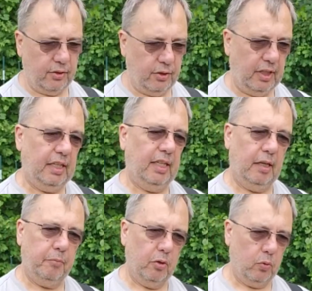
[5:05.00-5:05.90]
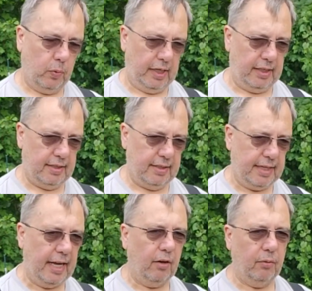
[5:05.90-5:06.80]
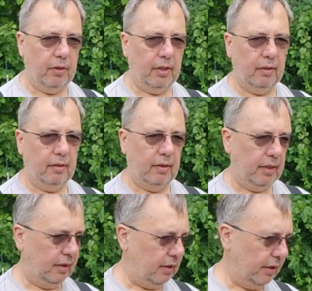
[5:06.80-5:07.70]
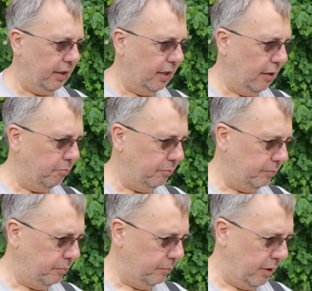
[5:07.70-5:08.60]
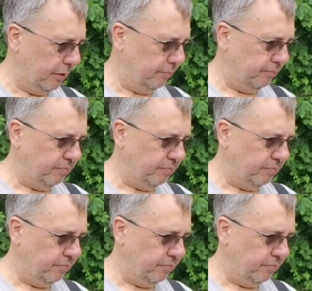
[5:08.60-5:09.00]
you need to keep those weeds down and cleaned up. But